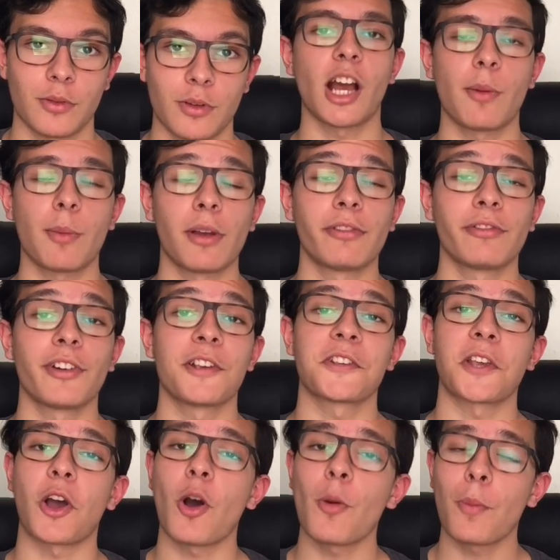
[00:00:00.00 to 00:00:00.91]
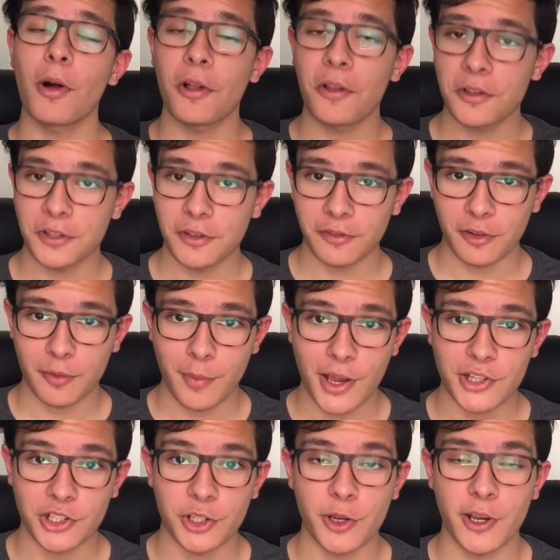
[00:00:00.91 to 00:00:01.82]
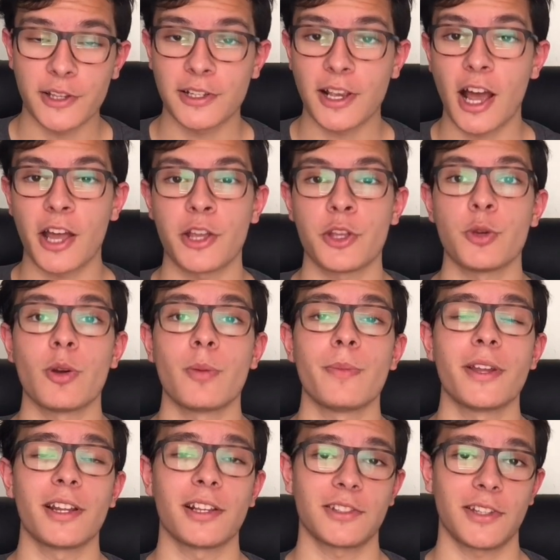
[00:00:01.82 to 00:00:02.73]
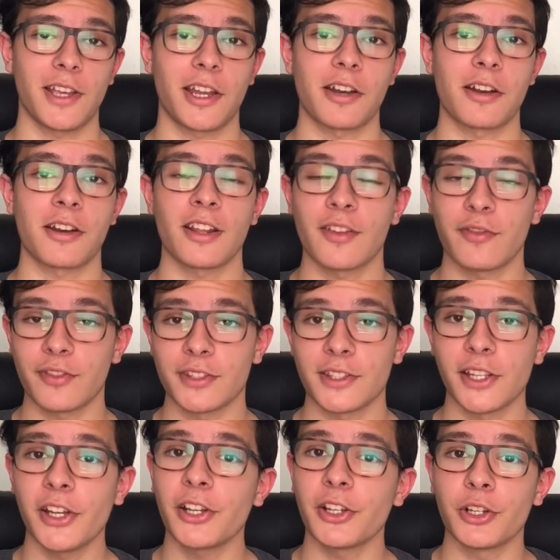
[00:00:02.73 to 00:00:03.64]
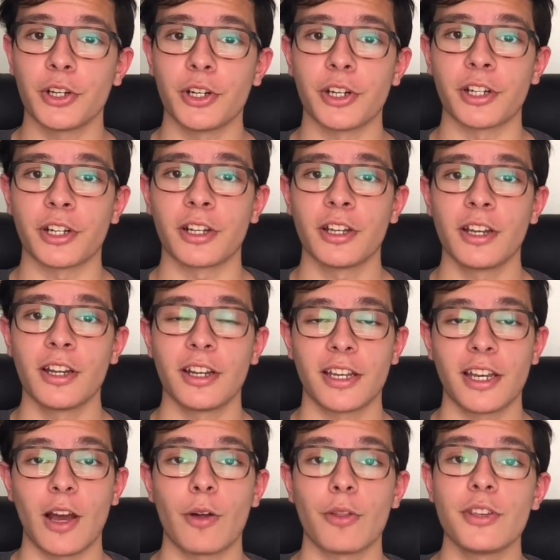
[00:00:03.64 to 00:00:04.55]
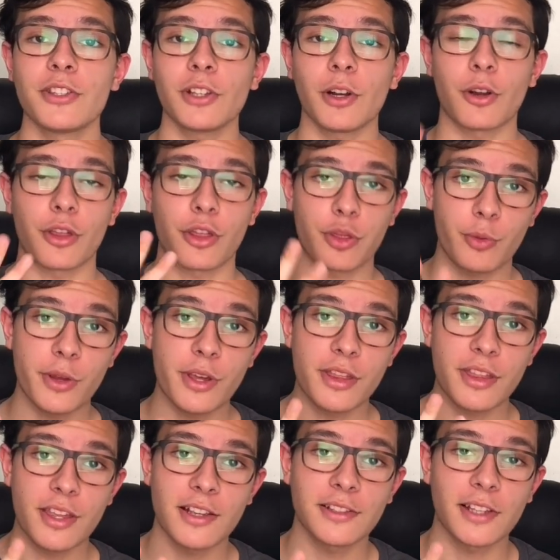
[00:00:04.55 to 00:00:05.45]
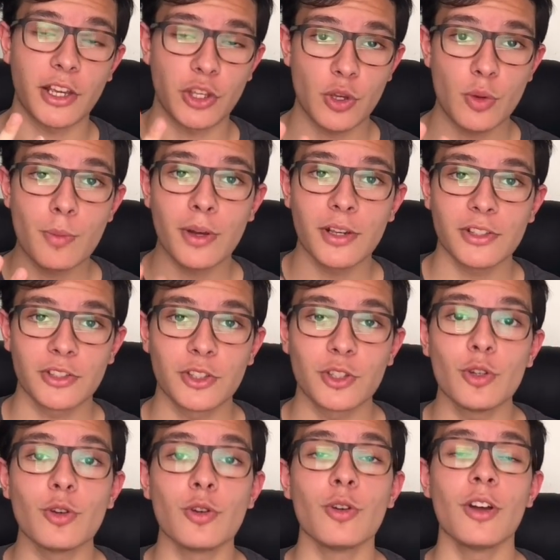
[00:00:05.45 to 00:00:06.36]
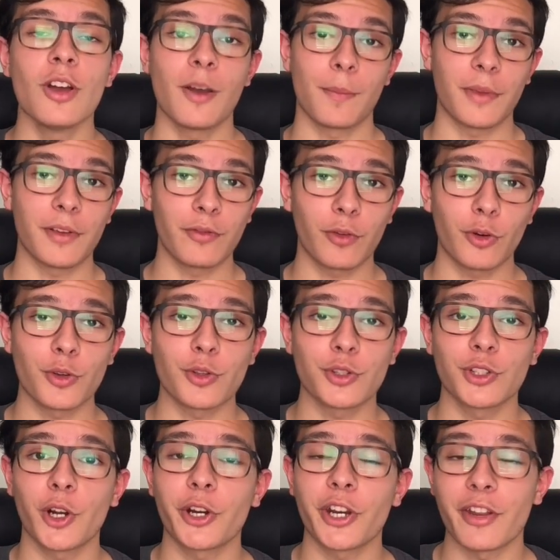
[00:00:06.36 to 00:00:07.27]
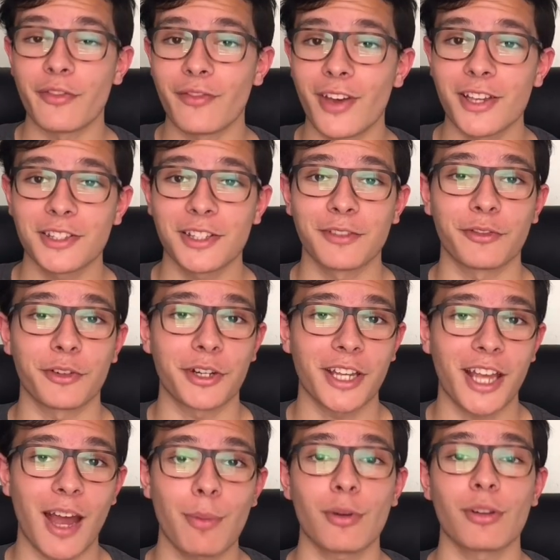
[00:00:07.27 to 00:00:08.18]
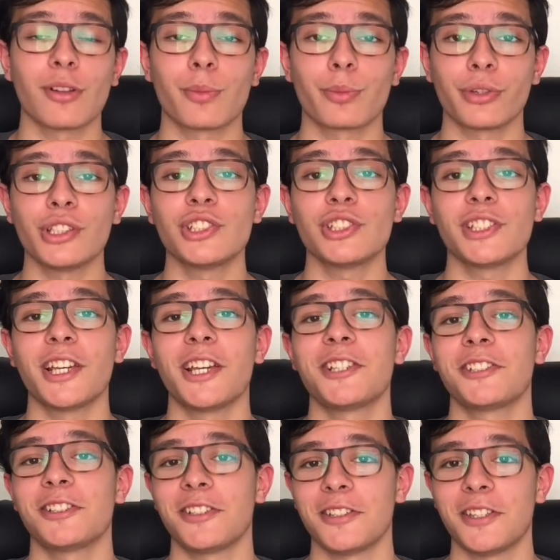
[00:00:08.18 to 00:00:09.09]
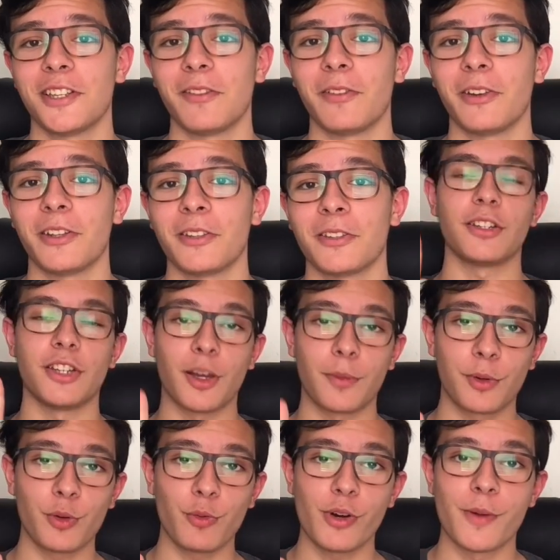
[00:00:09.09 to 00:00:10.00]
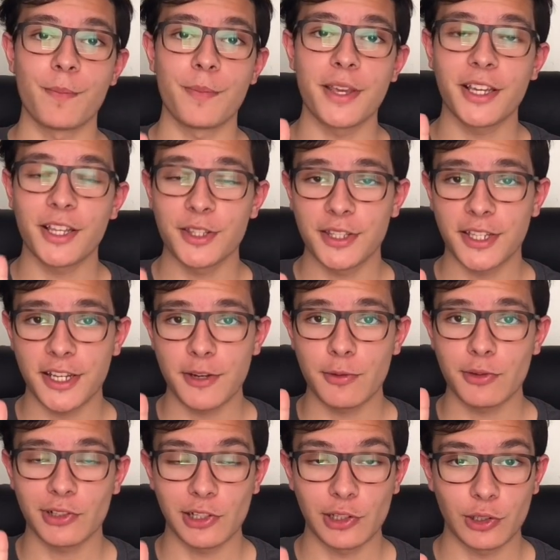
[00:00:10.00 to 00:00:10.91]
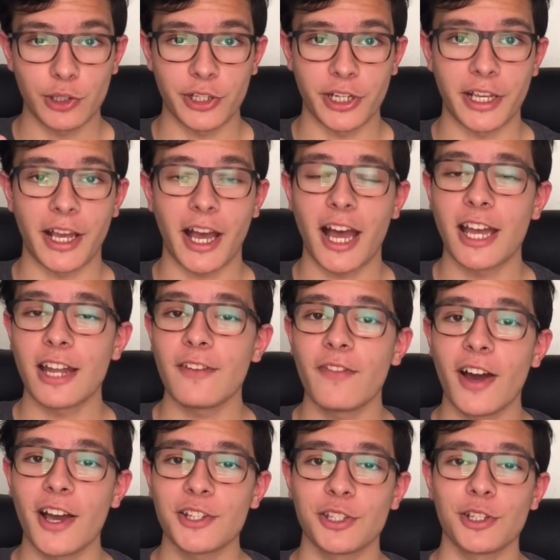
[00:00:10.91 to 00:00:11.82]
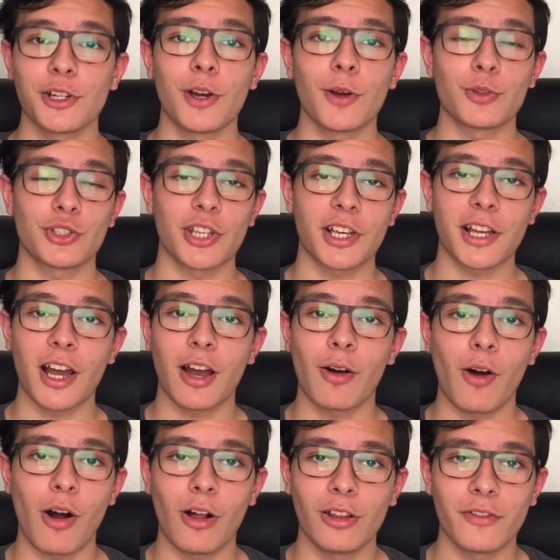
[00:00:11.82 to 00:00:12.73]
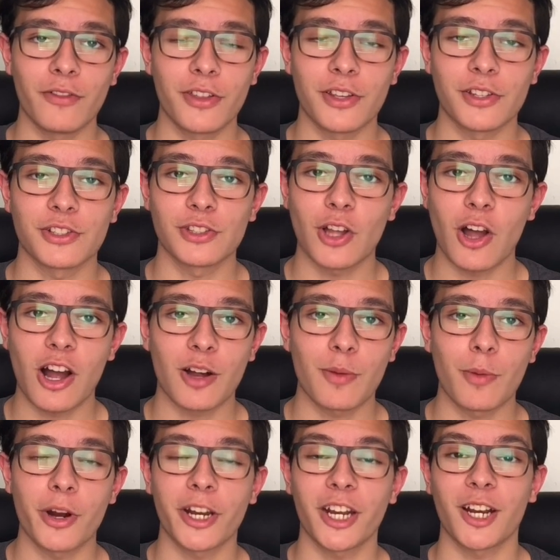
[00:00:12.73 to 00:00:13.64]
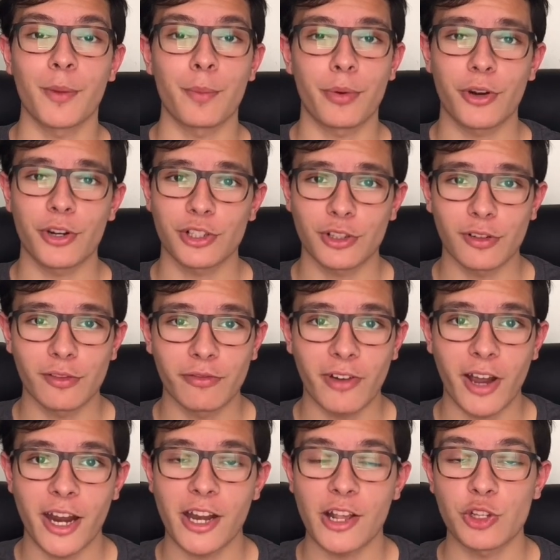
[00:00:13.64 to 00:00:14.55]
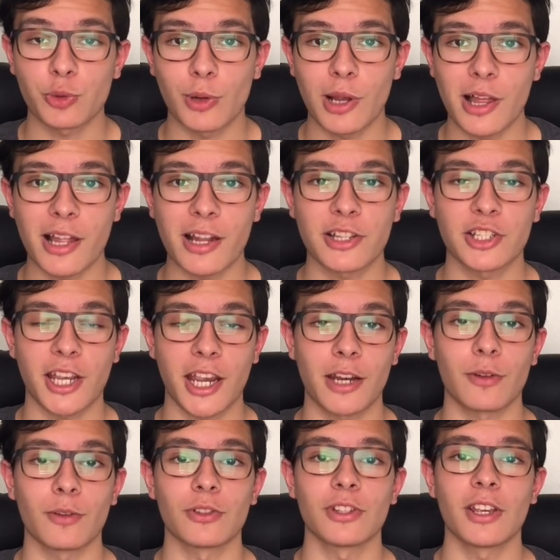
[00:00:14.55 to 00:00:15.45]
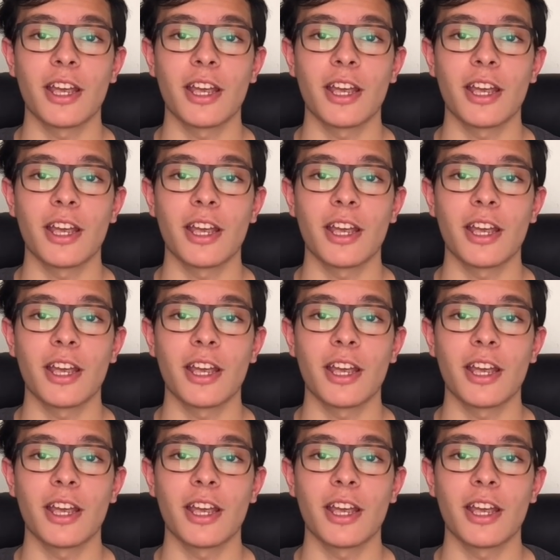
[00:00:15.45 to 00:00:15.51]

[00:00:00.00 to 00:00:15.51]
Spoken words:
Now my friends, I hope all this information has gotten you a bit excited. If it did, good. Now, these are 3 things that you must do before you start investing for capital appreciation and dividends. Number 1, be continuously learning. I advise you to go check out all of the stock market and personal finance related channels.